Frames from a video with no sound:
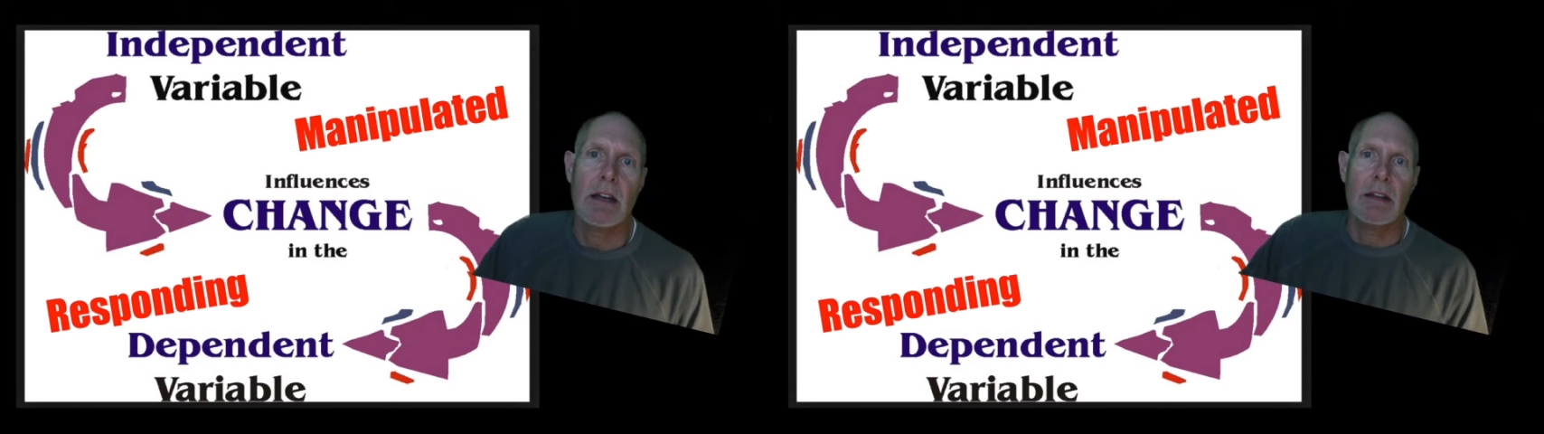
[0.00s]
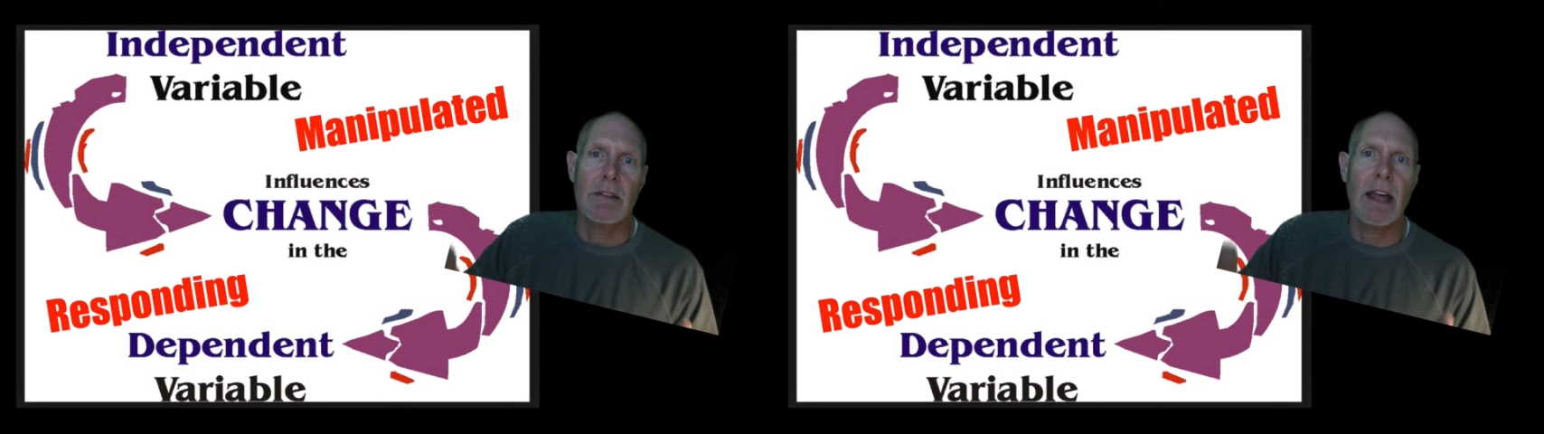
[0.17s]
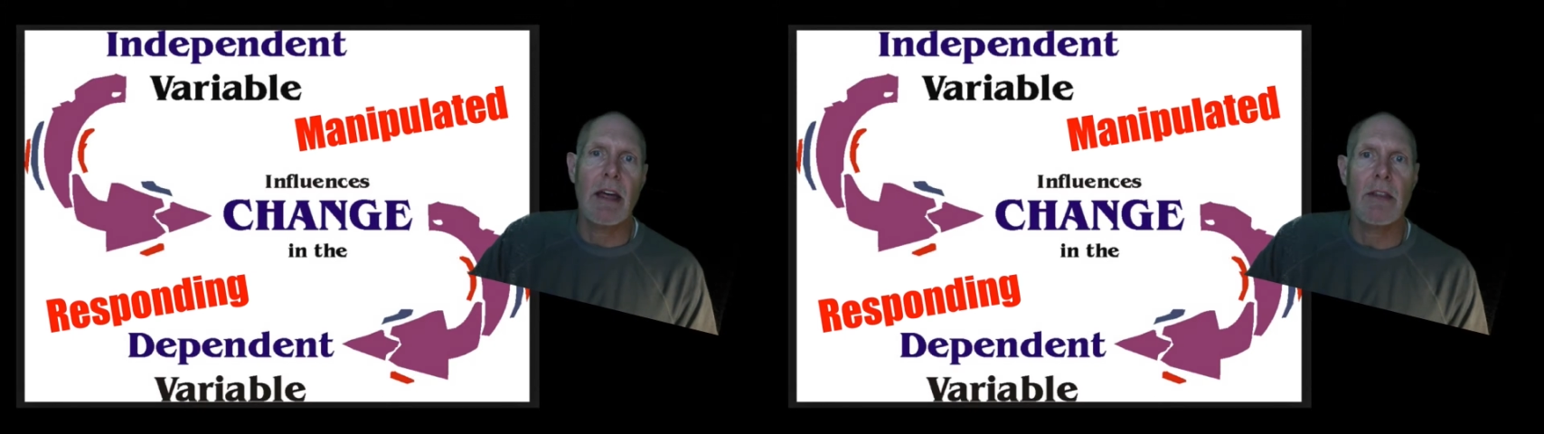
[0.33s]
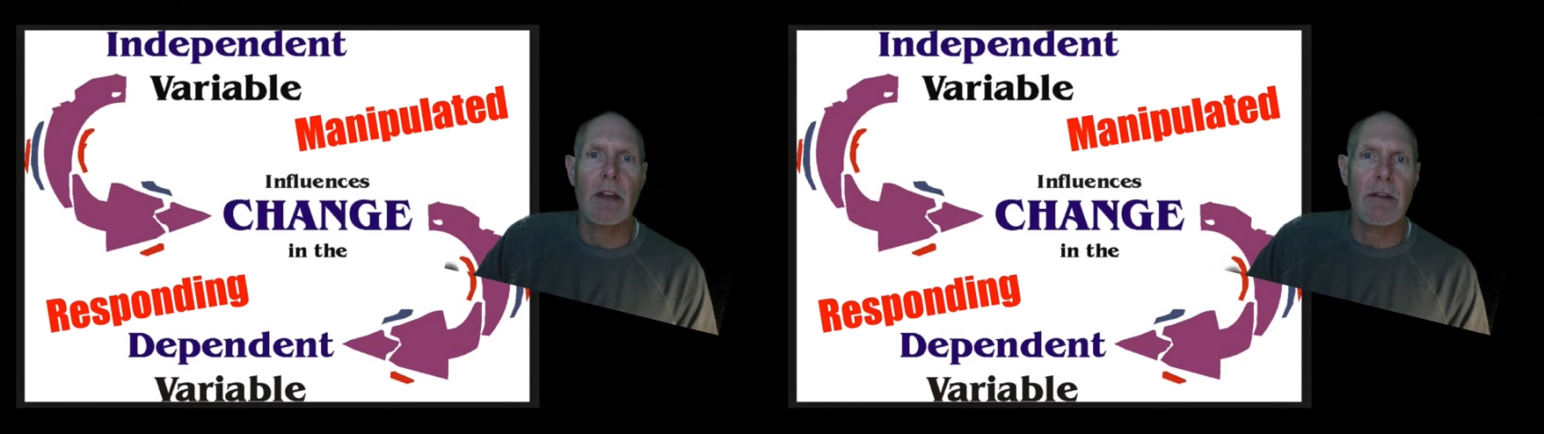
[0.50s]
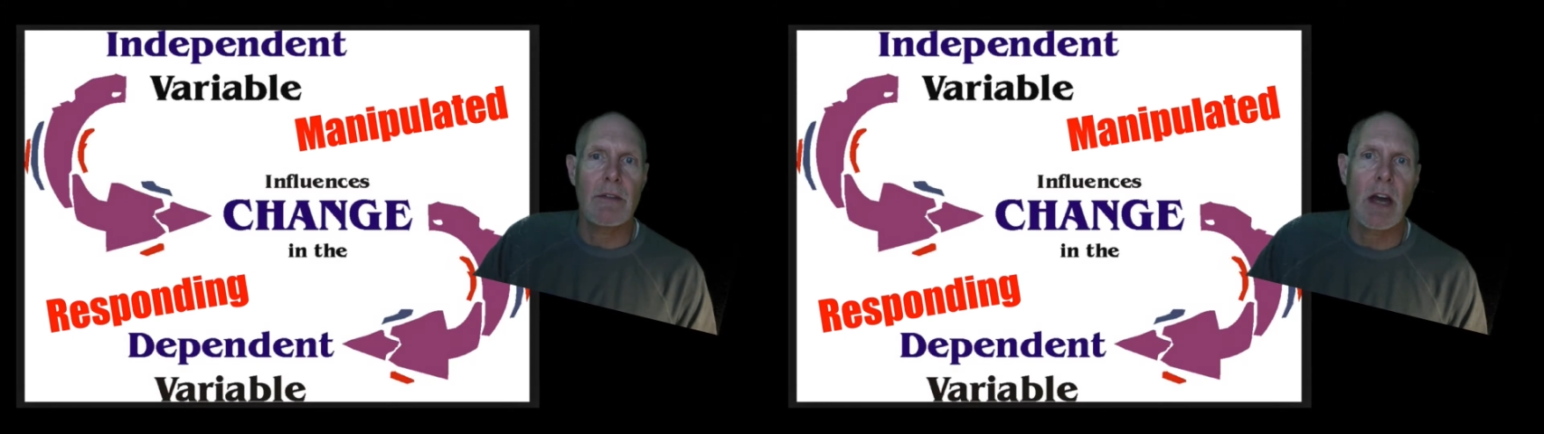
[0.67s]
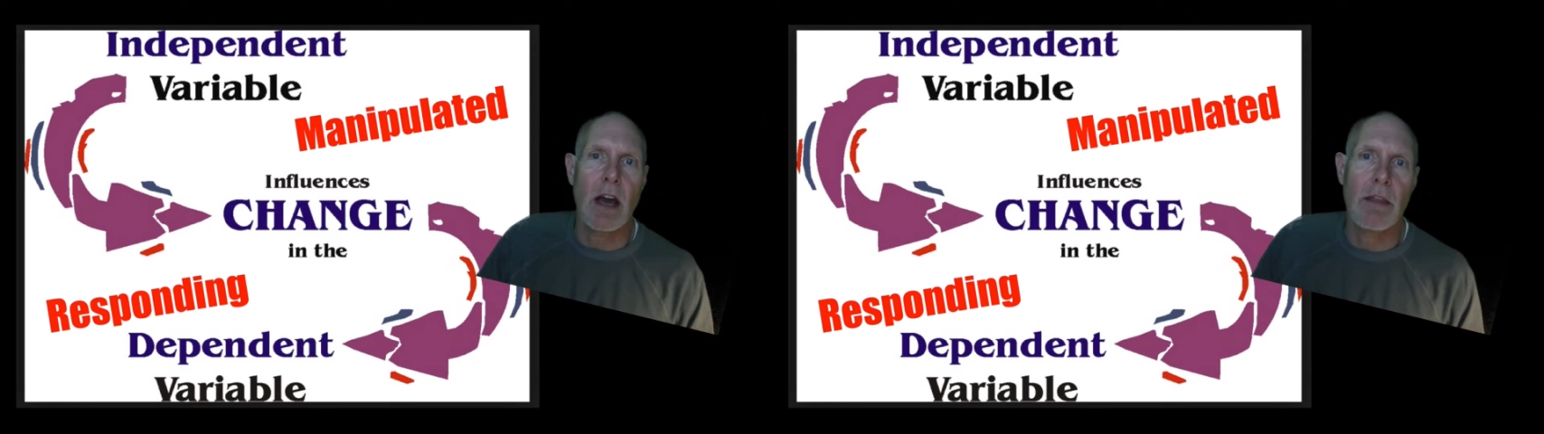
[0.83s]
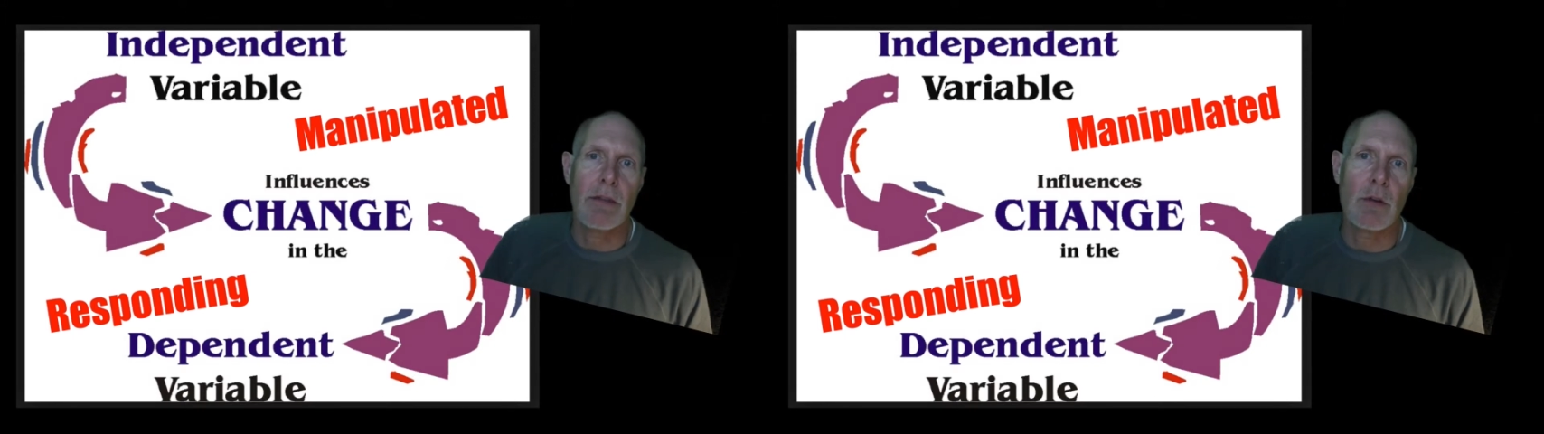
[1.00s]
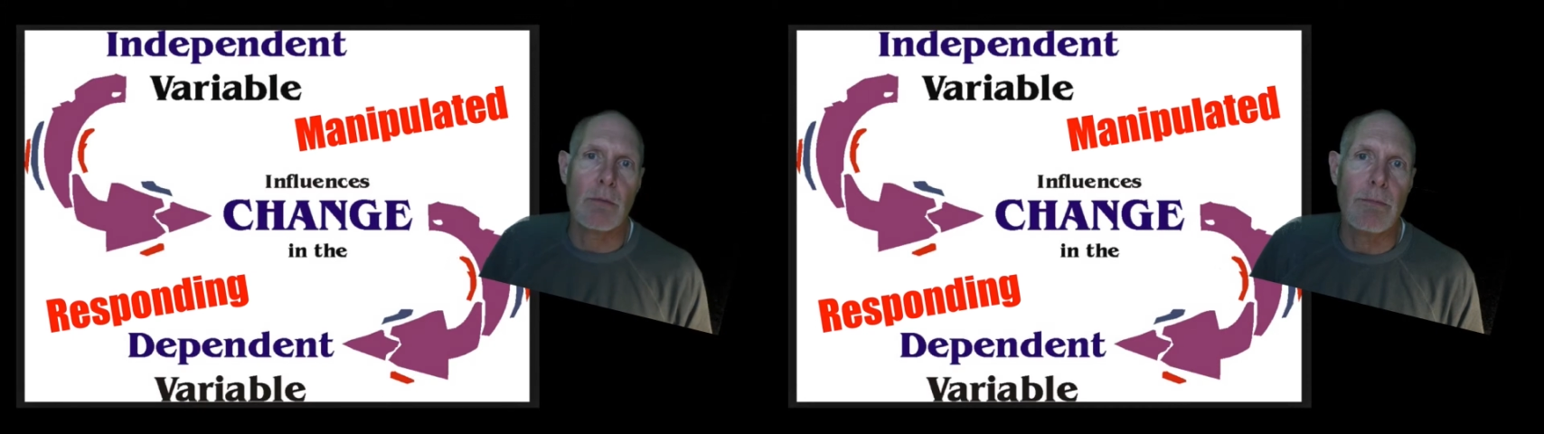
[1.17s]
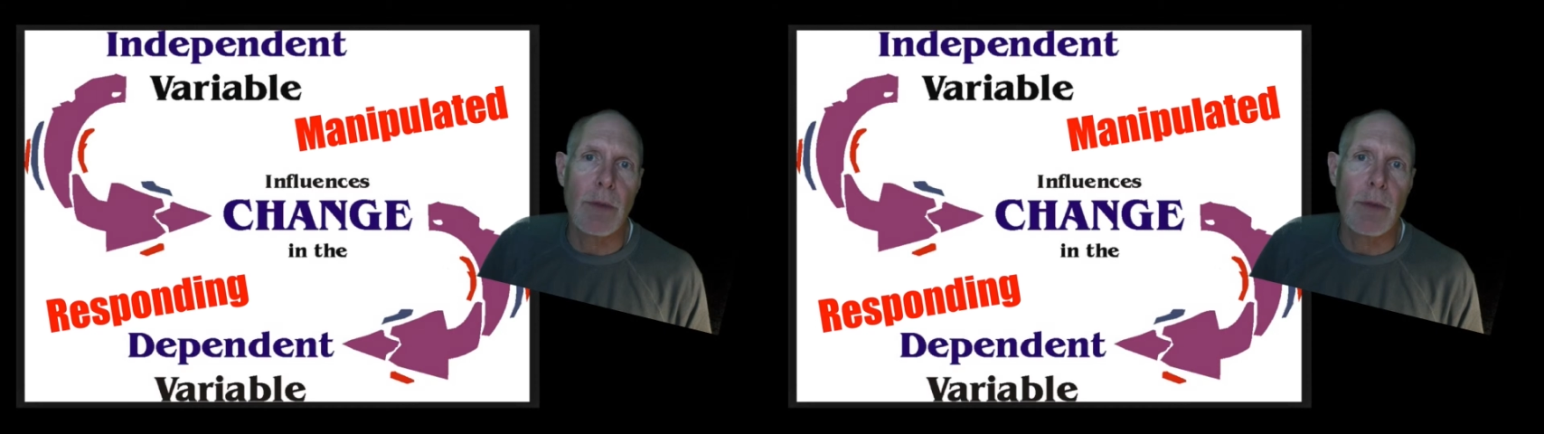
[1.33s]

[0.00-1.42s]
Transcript: Now that I've gone through